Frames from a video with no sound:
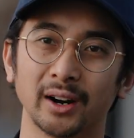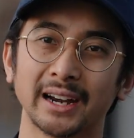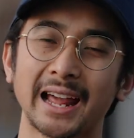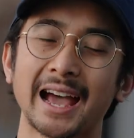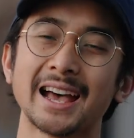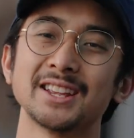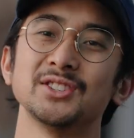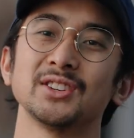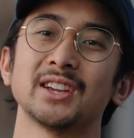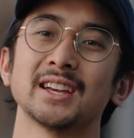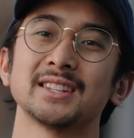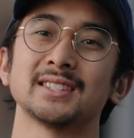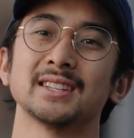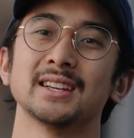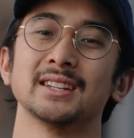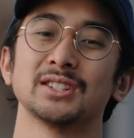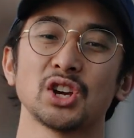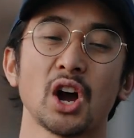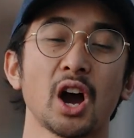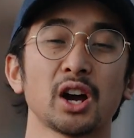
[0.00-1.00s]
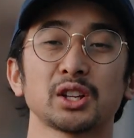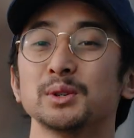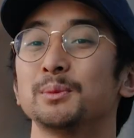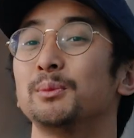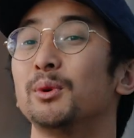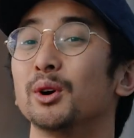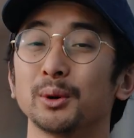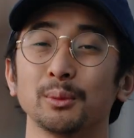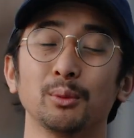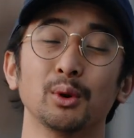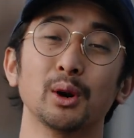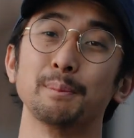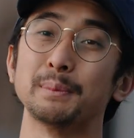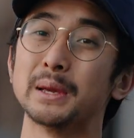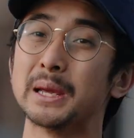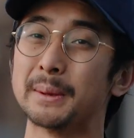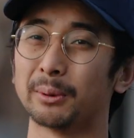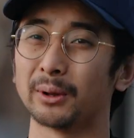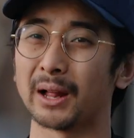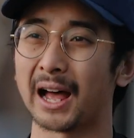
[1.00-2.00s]
and as you get to talk to more and more
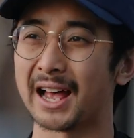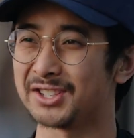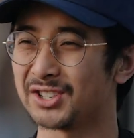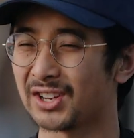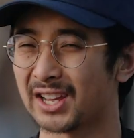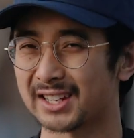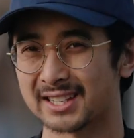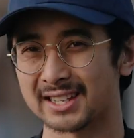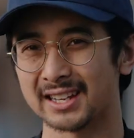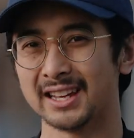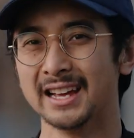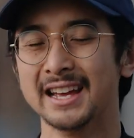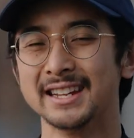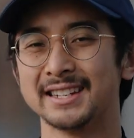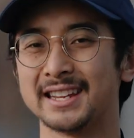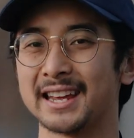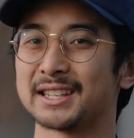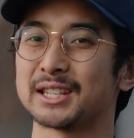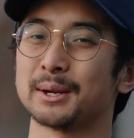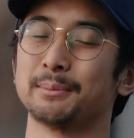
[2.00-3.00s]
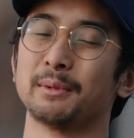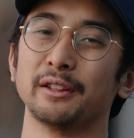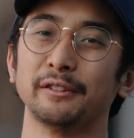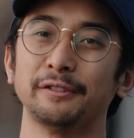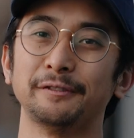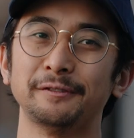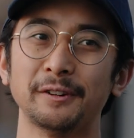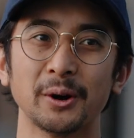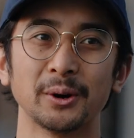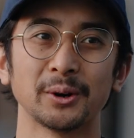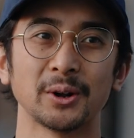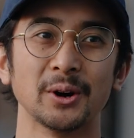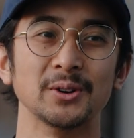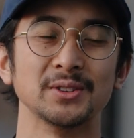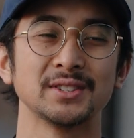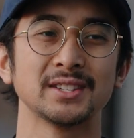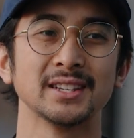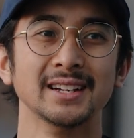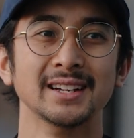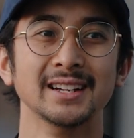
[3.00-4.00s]
people, as you get to take some of the
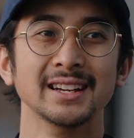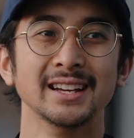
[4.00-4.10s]
photos,